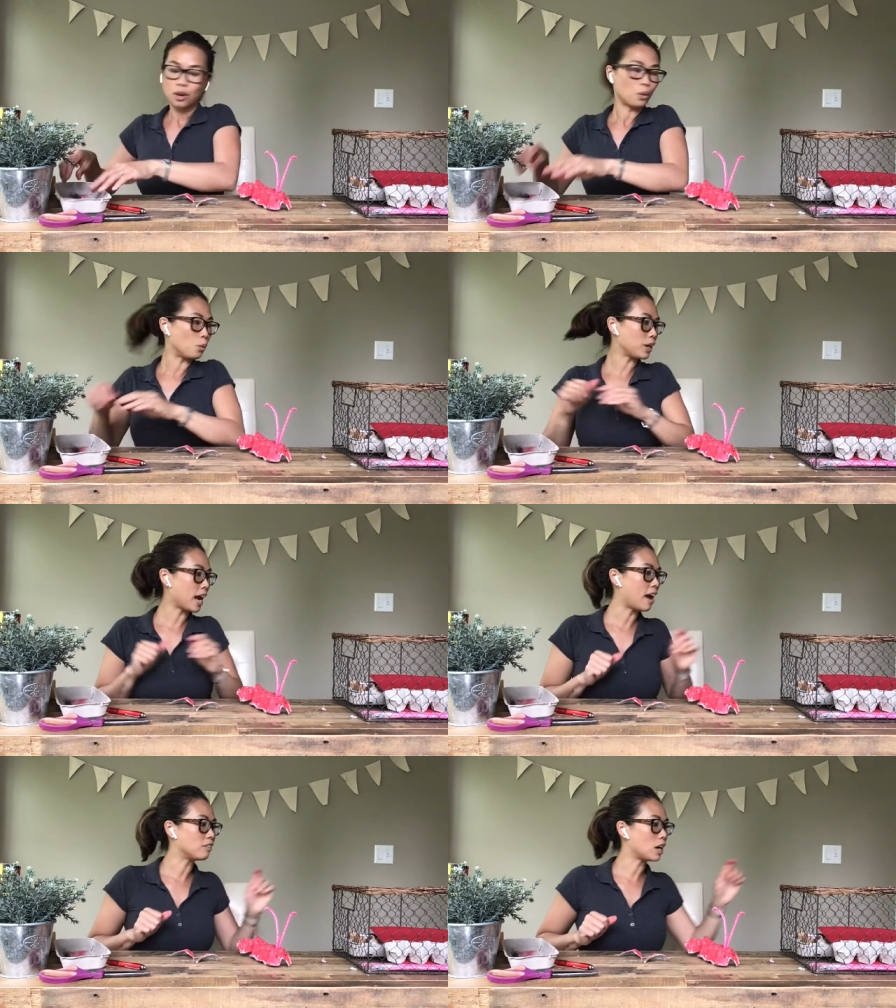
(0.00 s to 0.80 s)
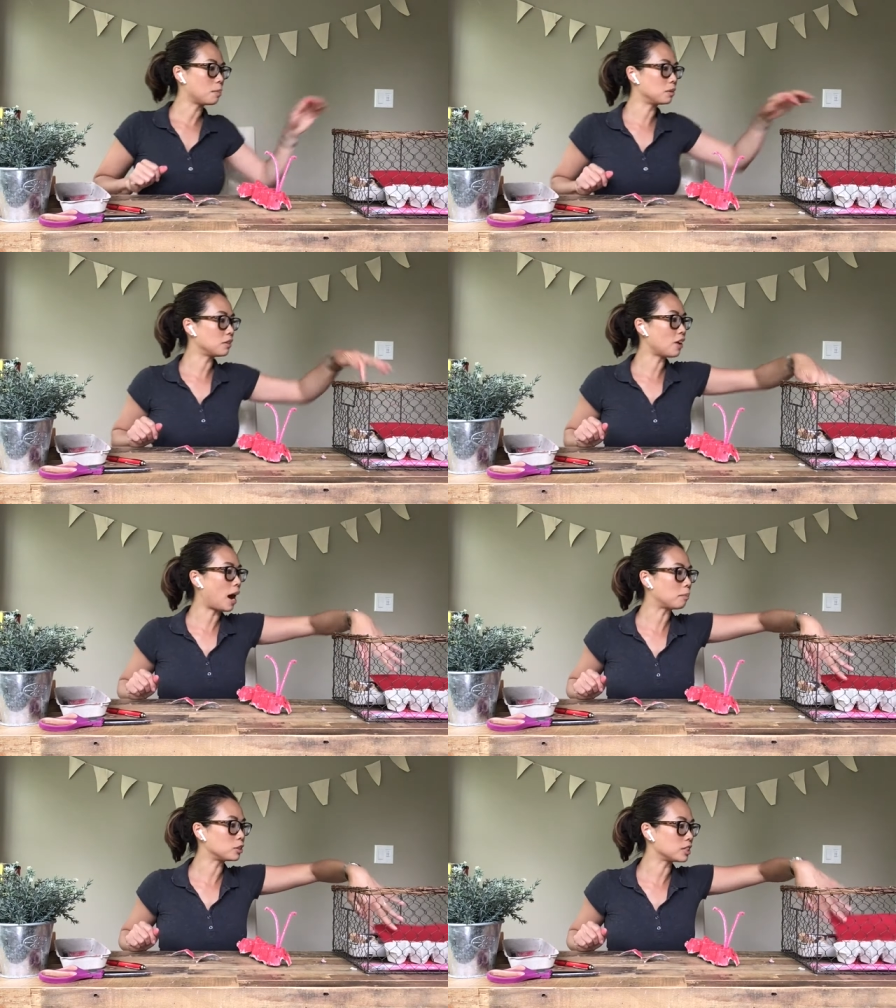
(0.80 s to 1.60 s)
we have a couple of
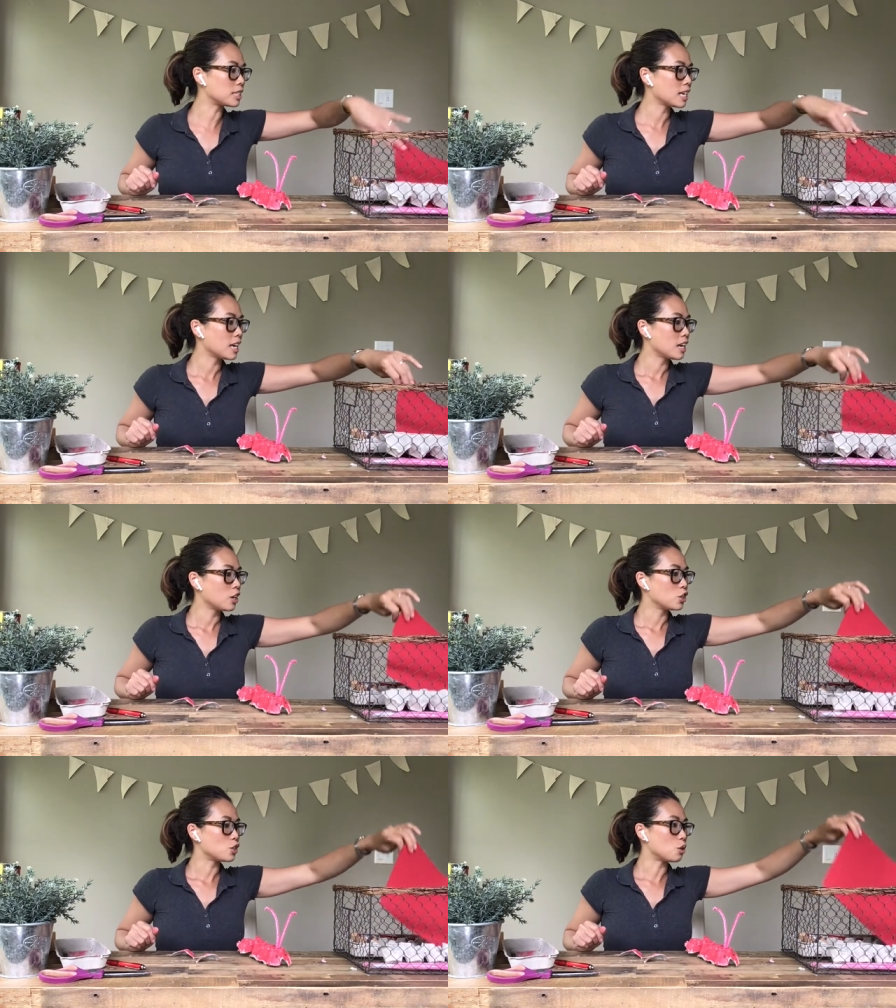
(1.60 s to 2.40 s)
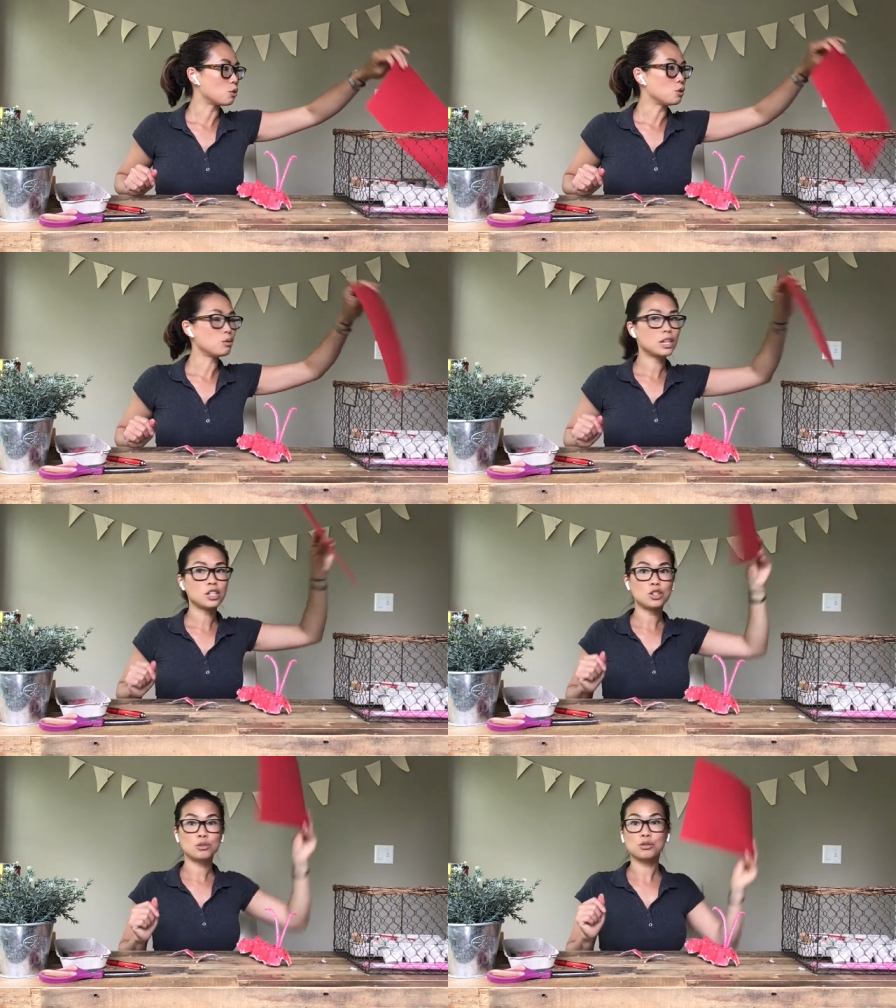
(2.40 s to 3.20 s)
options. So you can
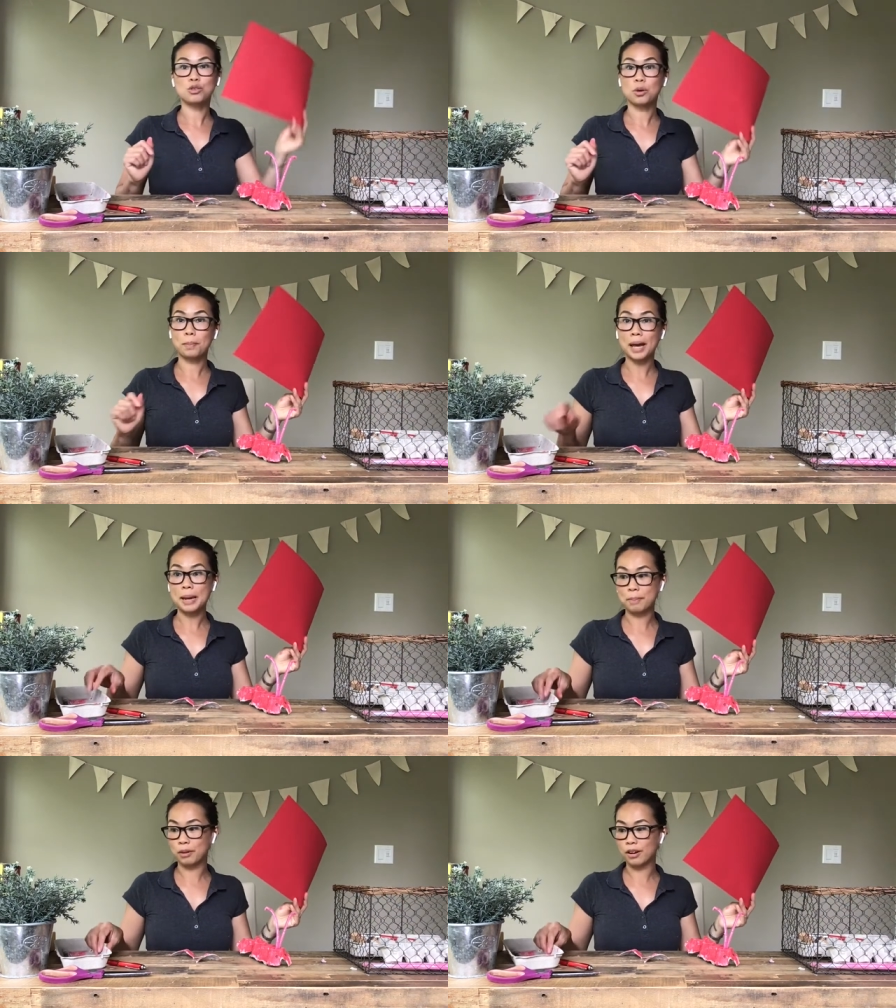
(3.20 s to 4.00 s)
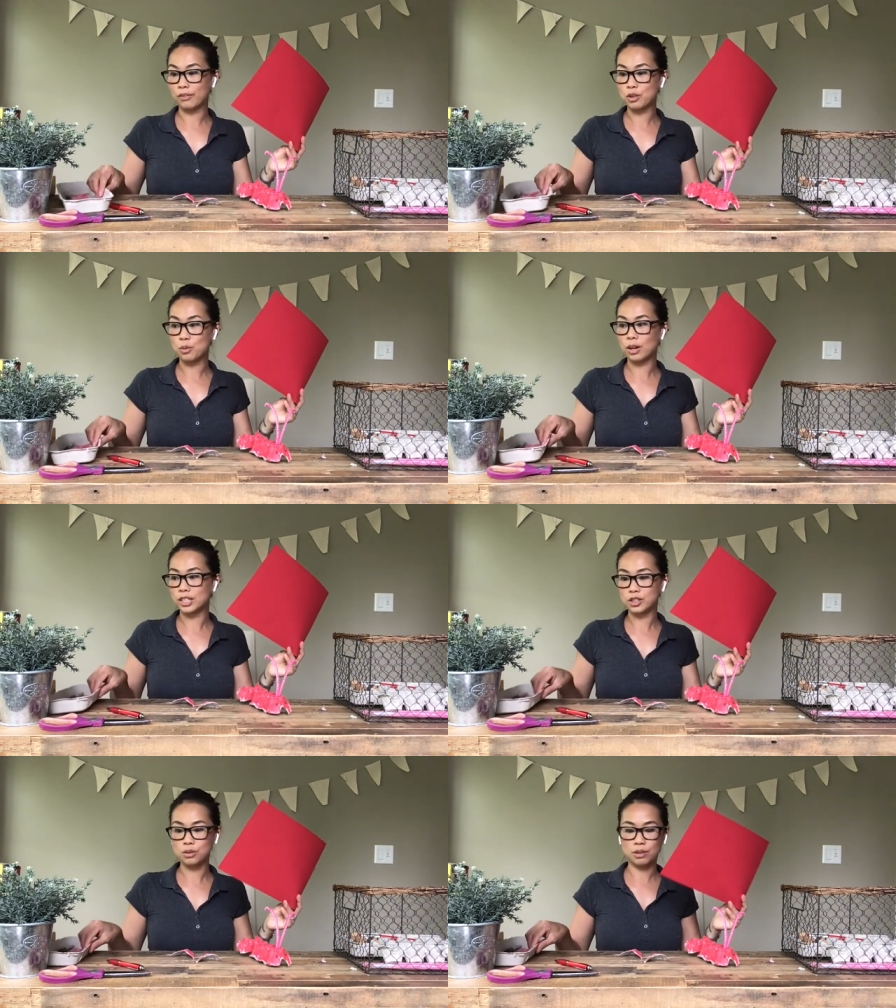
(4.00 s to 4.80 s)
use your paper if you want
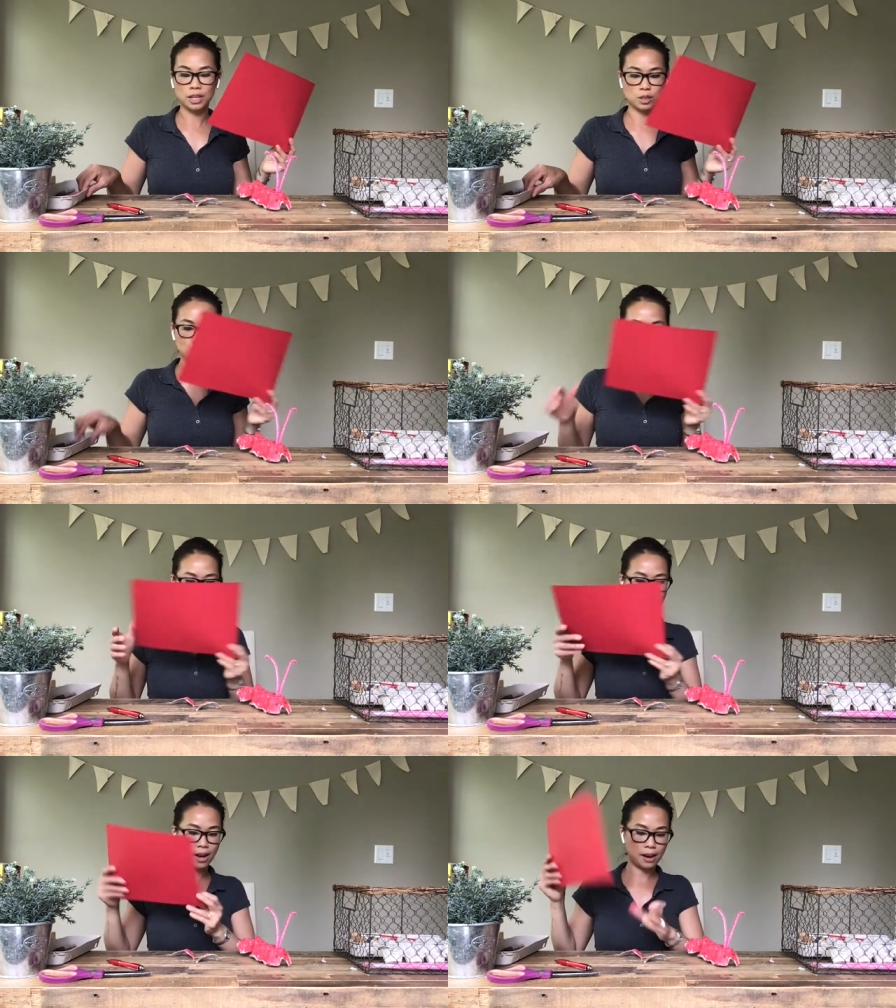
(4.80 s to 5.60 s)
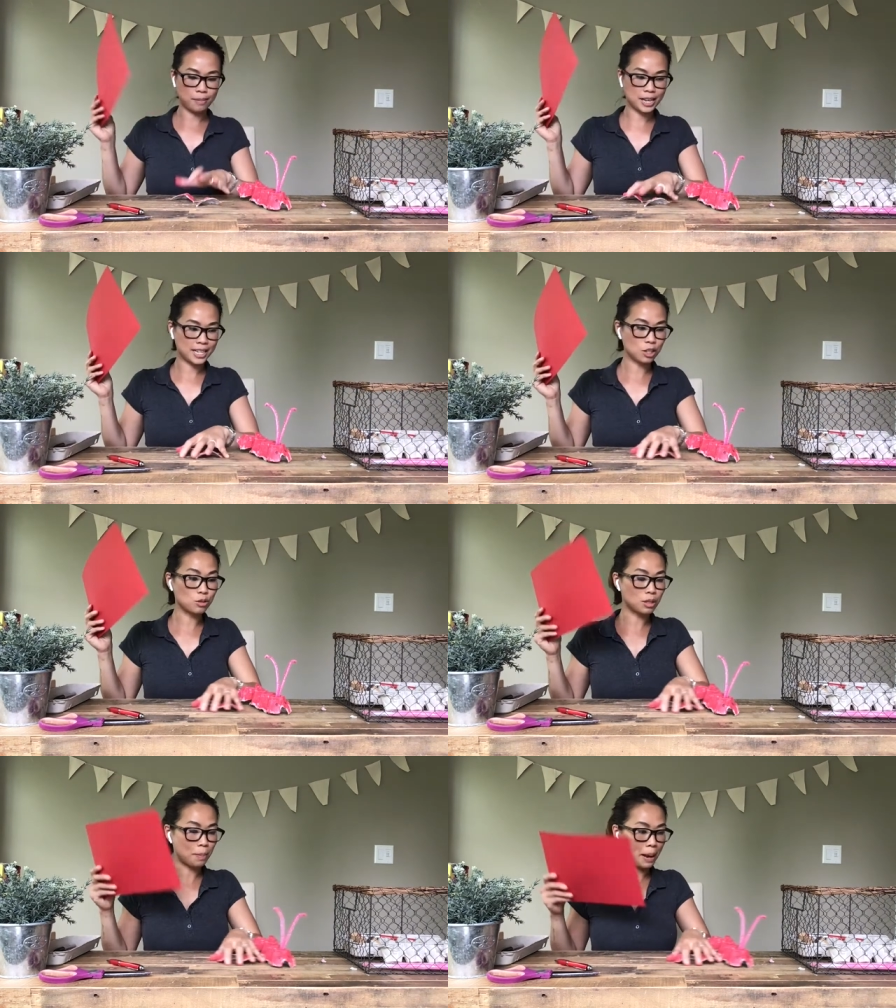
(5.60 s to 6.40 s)
to do this, and use
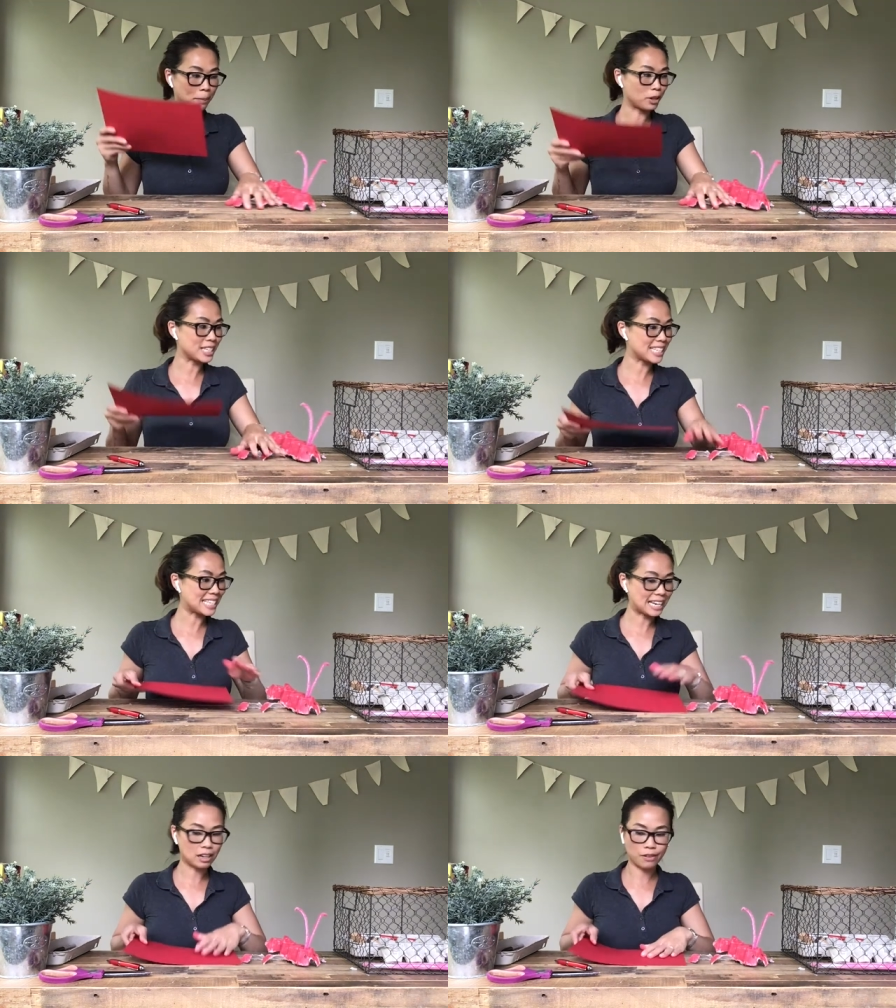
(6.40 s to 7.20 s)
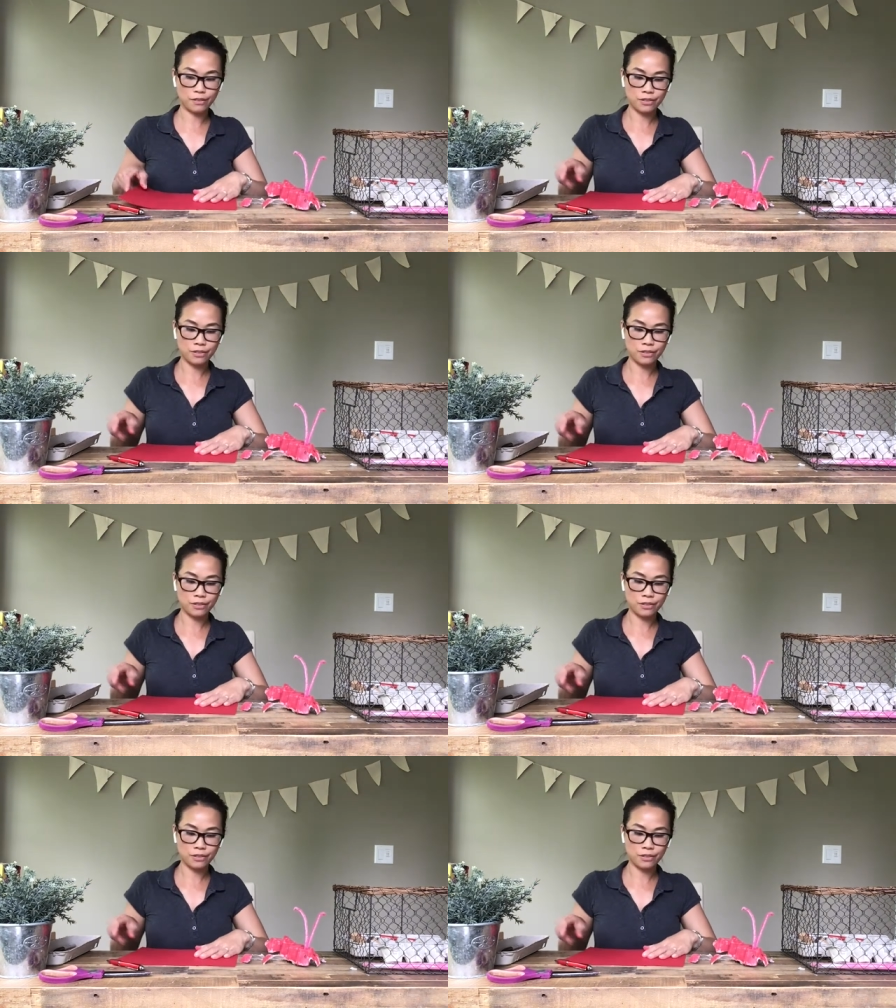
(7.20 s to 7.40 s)
the paper instead of